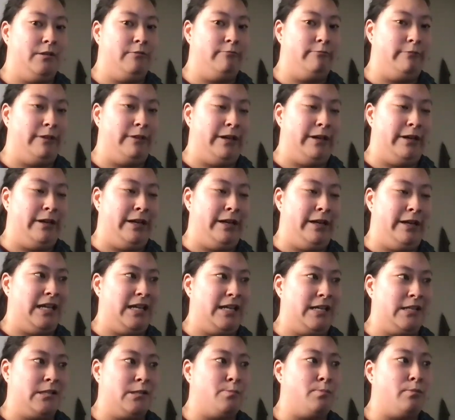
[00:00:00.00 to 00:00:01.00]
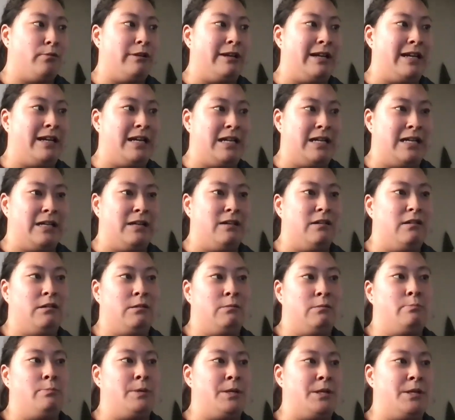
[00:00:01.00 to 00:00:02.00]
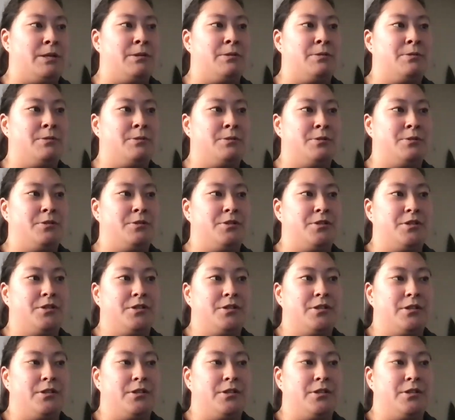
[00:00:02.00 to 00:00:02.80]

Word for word: right, like exploited, abused,